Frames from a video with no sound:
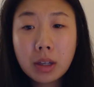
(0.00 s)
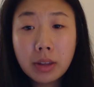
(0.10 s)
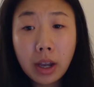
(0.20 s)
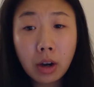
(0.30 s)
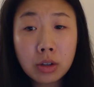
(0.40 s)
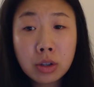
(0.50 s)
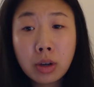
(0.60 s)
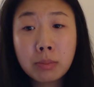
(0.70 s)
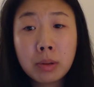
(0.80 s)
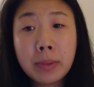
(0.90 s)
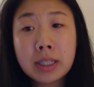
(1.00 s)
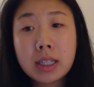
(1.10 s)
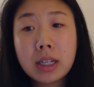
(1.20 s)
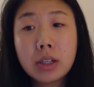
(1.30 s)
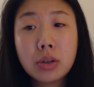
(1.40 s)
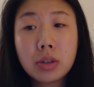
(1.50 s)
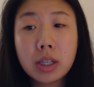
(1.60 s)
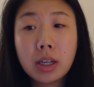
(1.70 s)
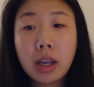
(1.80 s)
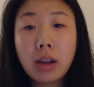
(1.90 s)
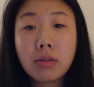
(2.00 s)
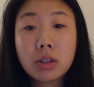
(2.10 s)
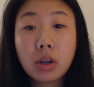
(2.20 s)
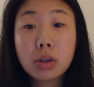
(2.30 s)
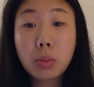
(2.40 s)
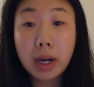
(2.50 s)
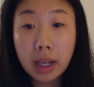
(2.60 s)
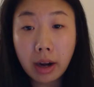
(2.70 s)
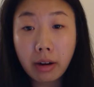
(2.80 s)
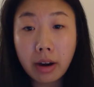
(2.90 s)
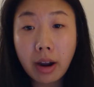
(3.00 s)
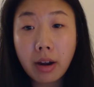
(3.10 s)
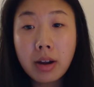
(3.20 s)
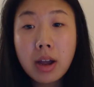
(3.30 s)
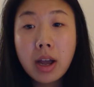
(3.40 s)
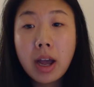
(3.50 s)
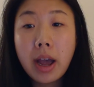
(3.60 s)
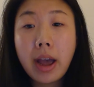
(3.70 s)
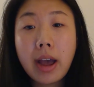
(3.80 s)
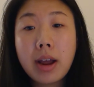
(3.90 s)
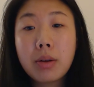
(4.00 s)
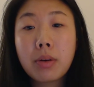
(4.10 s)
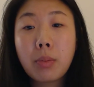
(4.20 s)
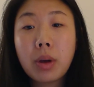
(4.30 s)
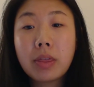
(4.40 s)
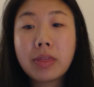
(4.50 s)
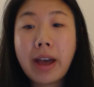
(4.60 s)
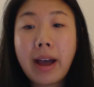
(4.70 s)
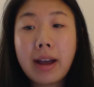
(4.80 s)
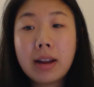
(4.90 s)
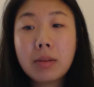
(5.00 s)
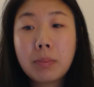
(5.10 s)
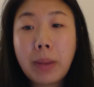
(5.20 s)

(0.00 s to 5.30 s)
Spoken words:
they also implemented using a results waiting area. And with that,